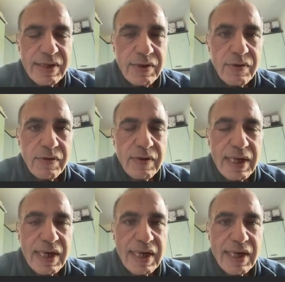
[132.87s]
So
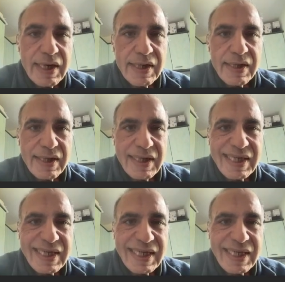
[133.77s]

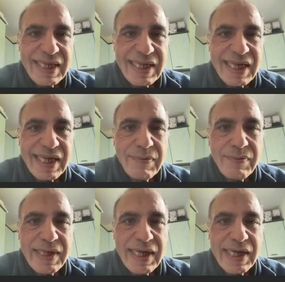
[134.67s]
let's say that an
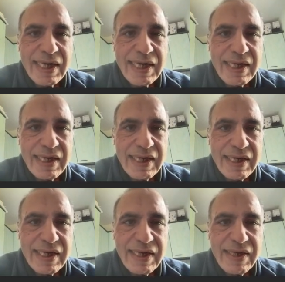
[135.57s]
apnea
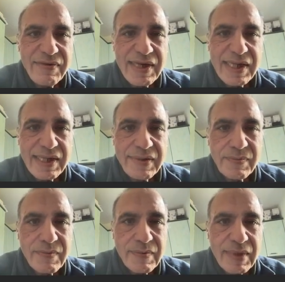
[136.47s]
event
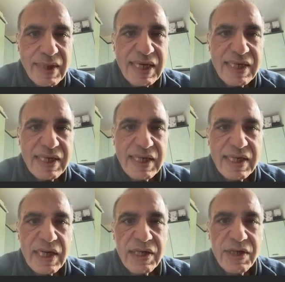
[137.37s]
is a
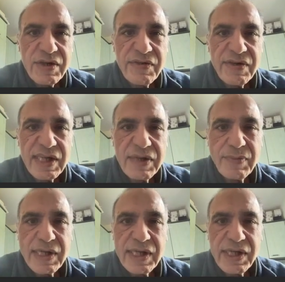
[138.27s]
reduction of
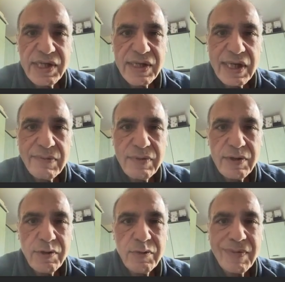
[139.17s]
respiration
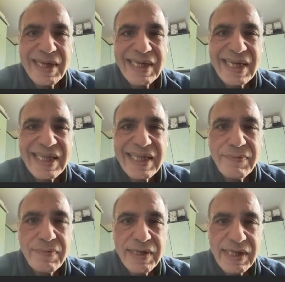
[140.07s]
amplitude by
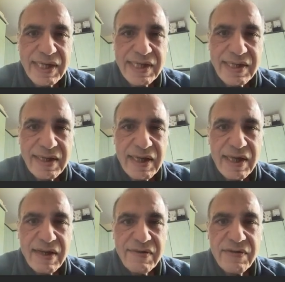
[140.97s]
90%
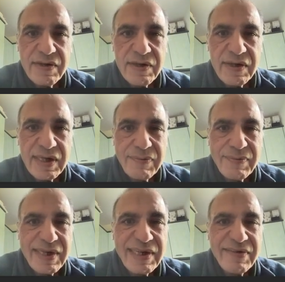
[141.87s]
versus a
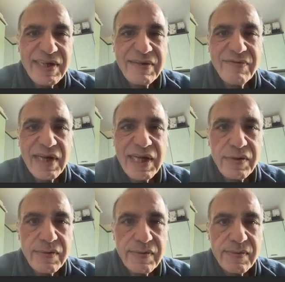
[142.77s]
pre-event
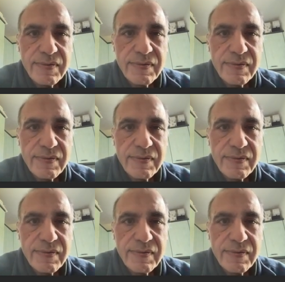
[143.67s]
value.